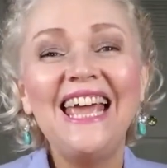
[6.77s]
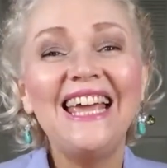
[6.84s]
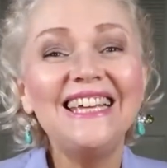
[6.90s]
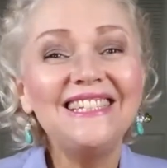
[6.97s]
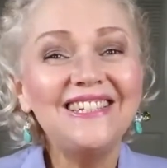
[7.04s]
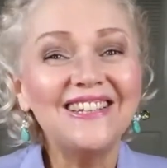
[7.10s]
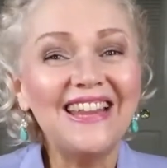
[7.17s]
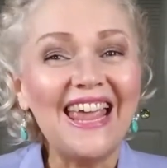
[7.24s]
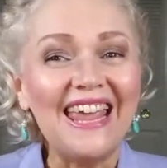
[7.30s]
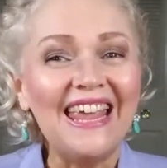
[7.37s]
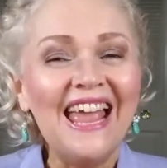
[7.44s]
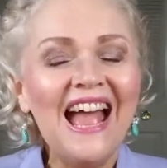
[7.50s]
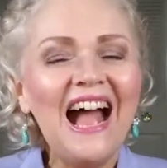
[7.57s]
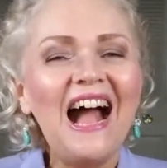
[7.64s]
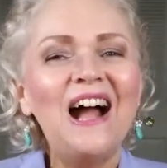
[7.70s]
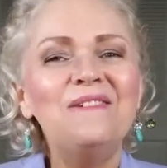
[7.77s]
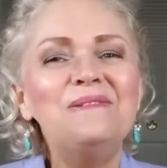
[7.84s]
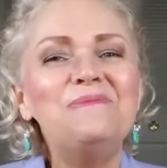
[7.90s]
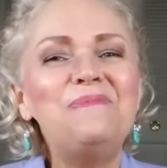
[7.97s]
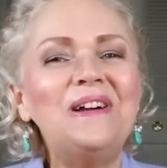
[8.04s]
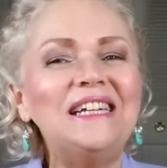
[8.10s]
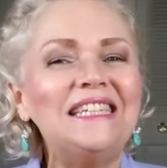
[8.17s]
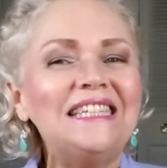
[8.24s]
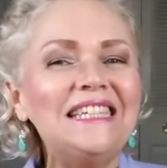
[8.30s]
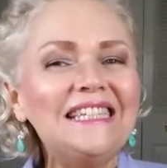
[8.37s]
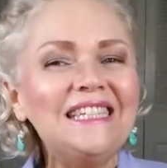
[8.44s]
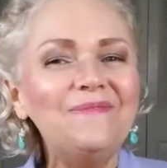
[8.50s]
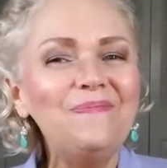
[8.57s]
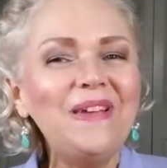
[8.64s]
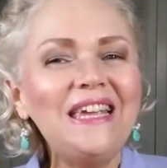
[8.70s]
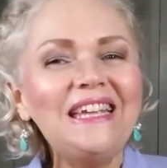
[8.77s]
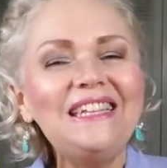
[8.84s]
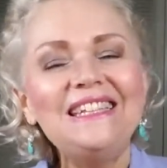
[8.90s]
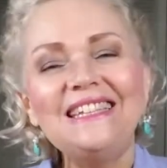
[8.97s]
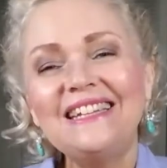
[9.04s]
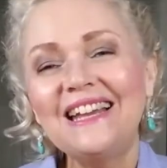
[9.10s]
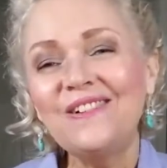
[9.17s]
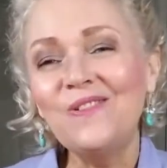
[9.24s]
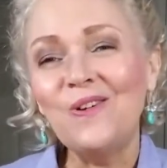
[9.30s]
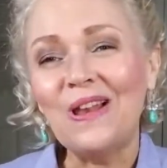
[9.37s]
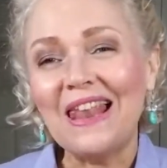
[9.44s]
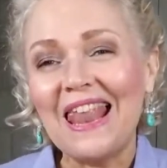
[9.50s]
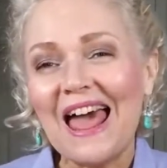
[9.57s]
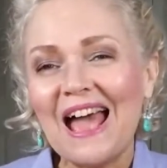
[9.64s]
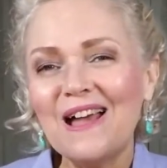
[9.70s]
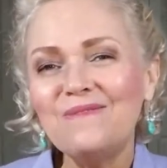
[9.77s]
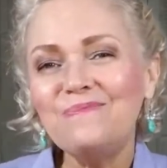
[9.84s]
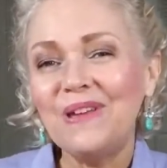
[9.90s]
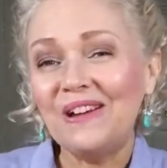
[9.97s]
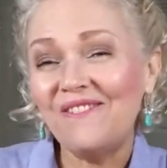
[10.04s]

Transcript: And today I'm participating in a collab,